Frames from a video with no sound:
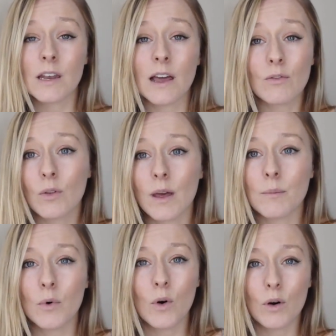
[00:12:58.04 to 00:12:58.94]
level
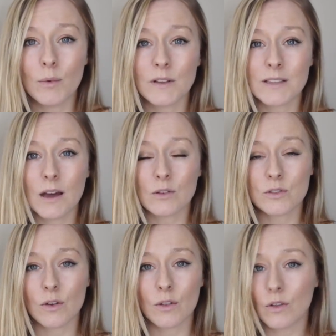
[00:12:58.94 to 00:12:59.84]
them hormones out
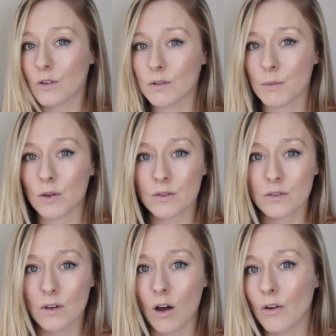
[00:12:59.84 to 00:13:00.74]
so that the
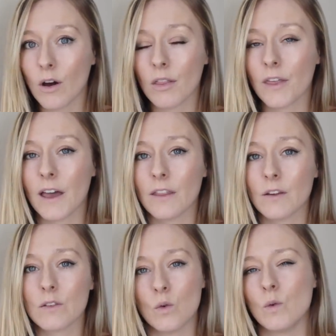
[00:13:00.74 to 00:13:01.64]
spots are not there.
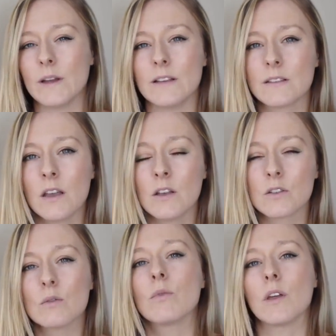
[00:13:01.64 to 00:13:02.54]
There's always
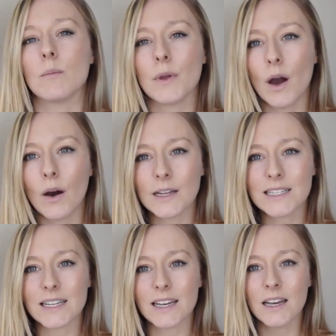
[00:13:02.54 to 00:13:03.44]
something
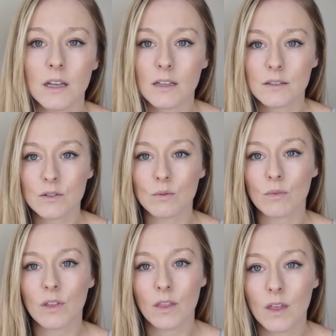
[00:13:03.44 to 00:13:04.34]
behind it. It's
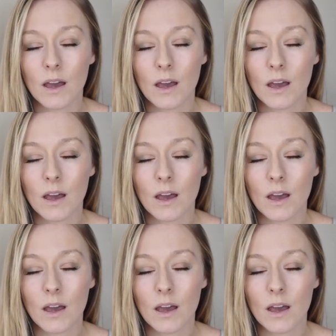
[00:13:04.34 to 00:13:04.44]
something